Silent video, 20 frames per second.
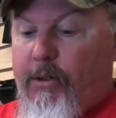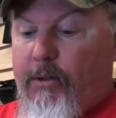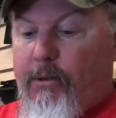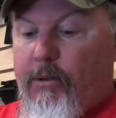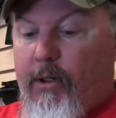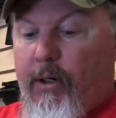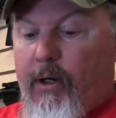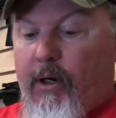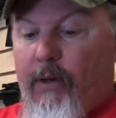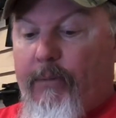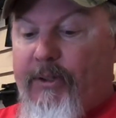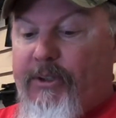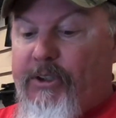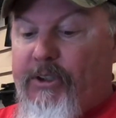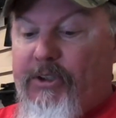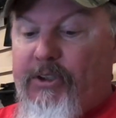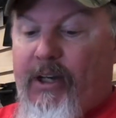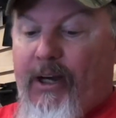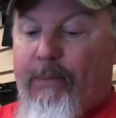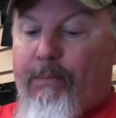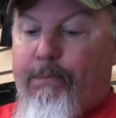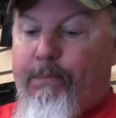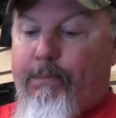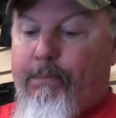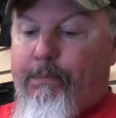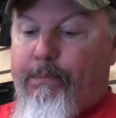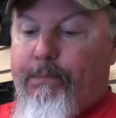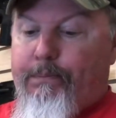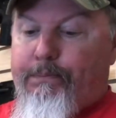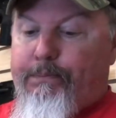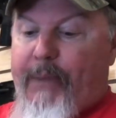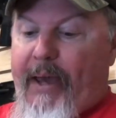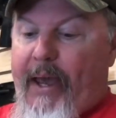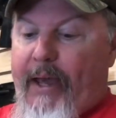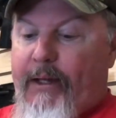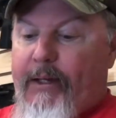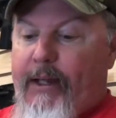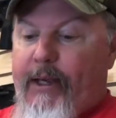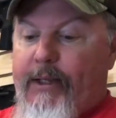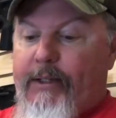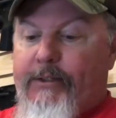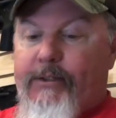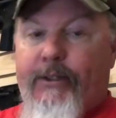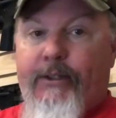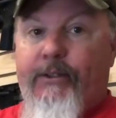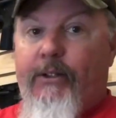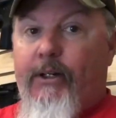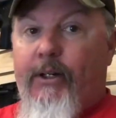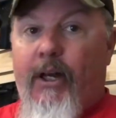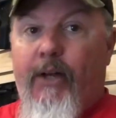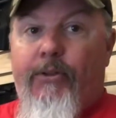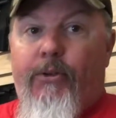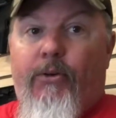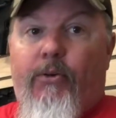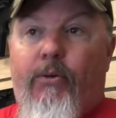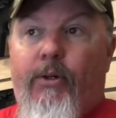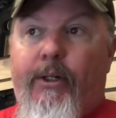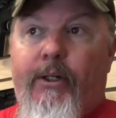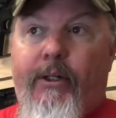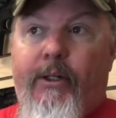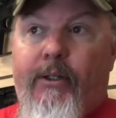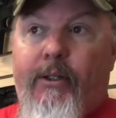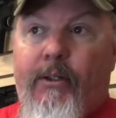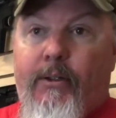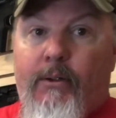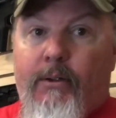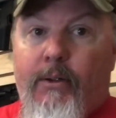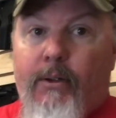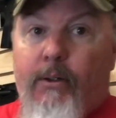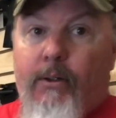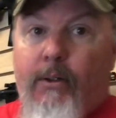It's just got Band-Aids in there. Nothing really that,